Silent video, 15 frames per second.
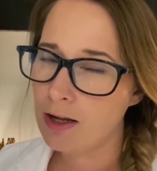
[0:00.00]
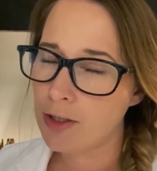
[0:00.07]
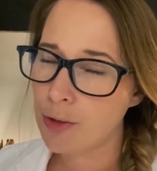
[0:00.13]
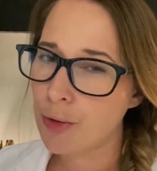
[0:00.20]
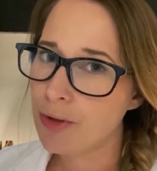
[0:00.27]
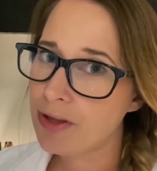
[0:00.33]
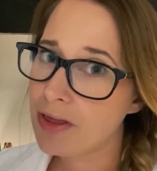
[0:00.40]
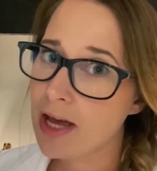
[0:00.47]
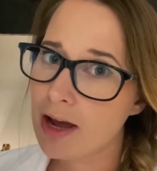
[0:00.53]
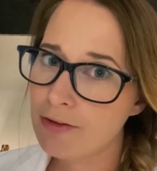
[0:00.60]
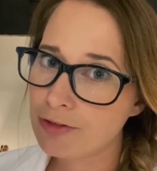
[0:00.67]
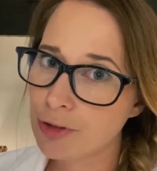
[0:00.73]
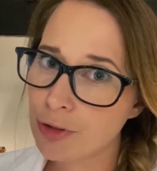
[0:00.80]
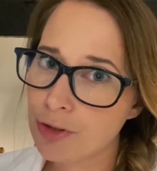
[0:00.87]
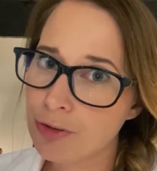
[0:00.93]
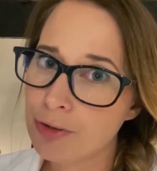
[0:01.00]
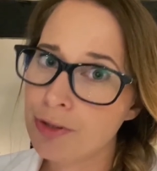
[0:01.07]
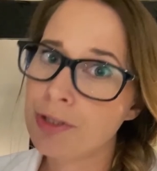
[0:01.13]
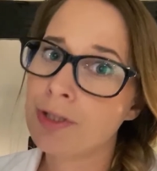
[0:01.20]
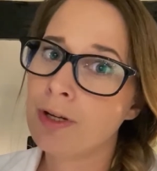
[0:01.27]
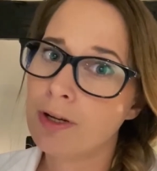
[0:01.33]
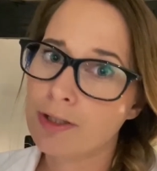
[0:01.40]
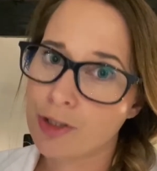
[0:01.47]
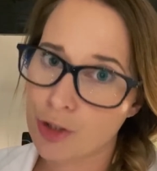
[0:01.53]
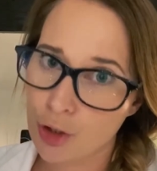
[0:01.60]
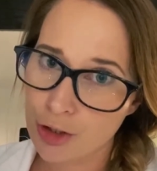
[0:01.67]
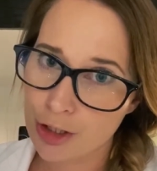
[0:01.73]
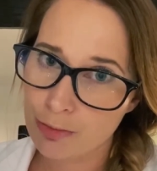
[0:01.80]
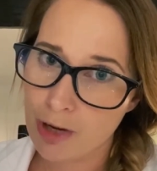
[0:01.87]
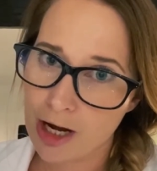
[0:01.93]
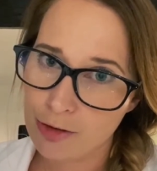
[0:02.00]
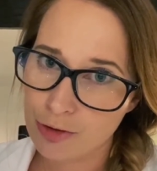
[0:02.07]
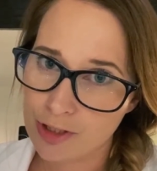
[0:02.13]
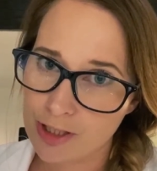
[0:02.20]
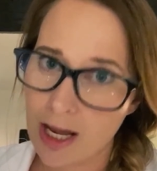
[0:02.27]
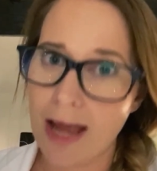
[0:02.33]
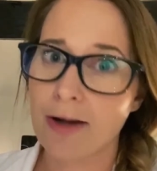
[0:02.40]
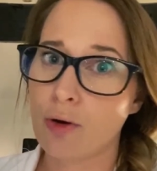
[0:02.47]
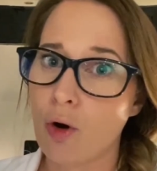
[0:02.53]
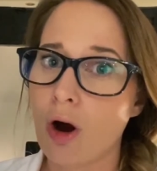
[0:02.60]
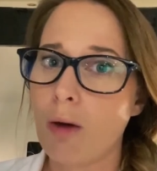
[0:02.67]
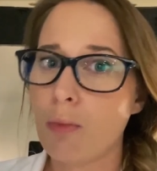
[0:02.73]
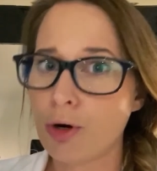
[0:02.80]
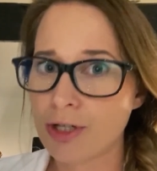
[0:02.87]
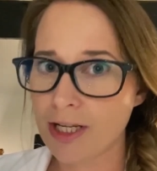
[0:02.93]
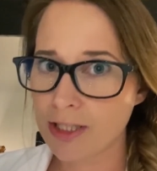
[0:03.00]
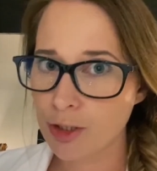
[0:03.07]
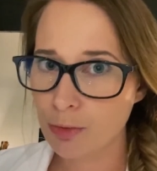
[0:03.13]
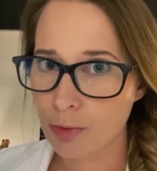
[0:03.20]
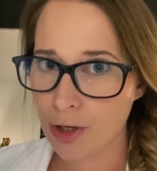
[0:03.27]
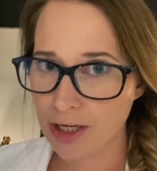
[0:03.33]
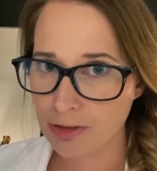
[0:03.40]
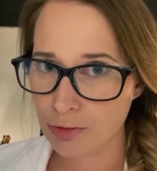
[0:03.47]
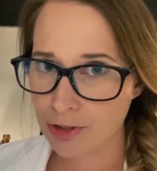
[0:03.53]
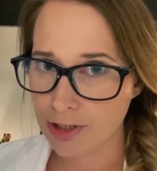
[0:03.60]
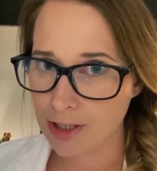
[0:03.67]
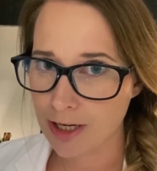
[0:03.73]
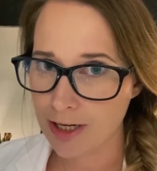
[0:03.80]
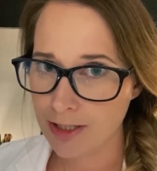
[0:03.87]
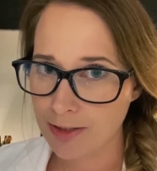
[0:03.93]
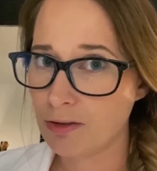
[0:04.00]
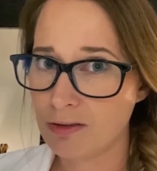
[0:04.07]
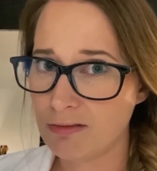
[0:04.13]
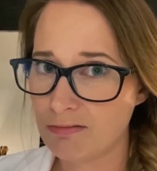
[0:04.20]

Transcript: you either have to use sodium hydroxide or potassium hydroxide,